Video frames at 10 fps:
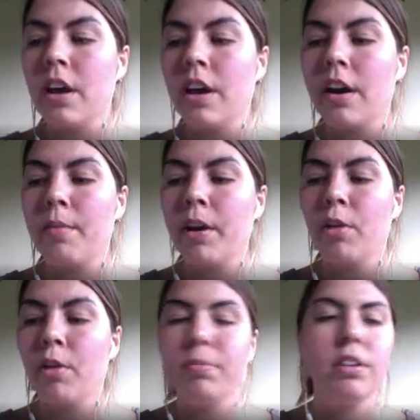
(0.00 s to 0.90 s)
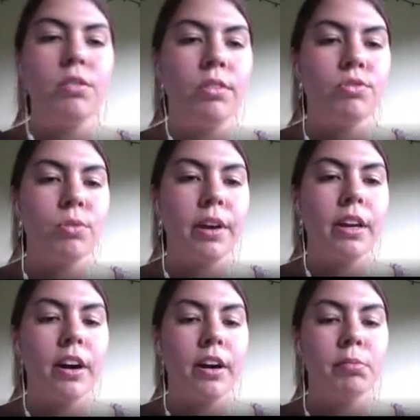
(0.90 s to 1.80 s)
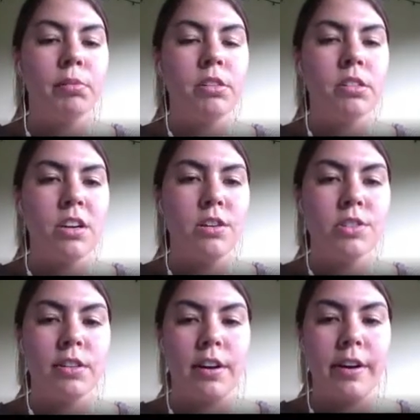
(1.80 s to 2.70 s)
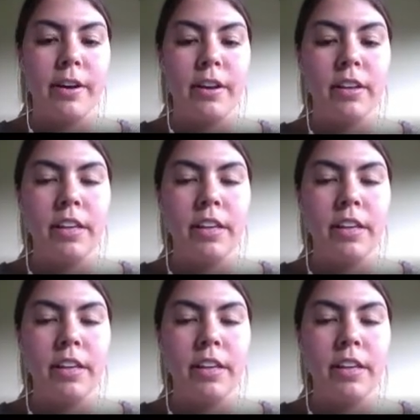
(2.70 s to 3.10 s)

Um, I hope that you enjoyed our presentation on